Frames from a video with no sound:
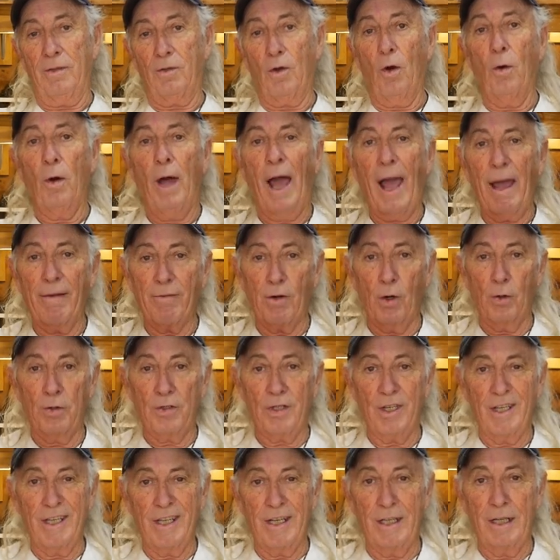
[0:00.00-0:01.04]
Don't have
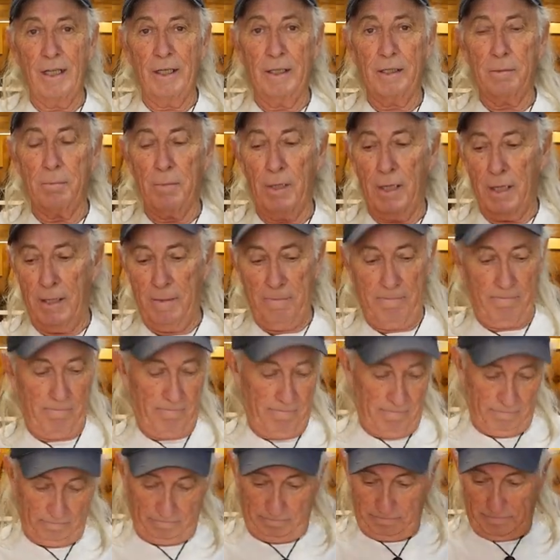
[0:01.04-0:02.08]
OCD like me.
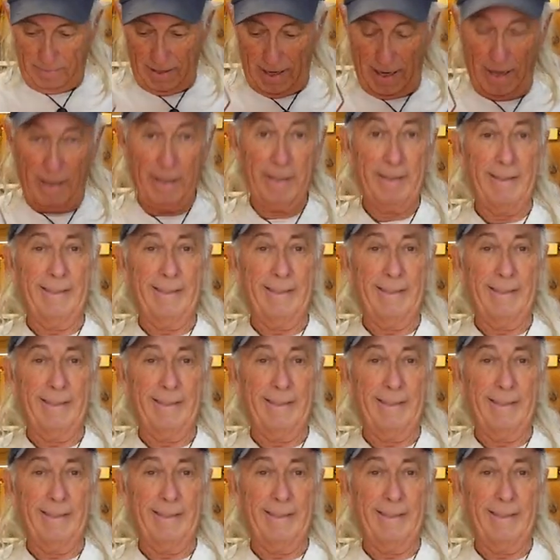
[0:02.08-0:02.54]
Yeah.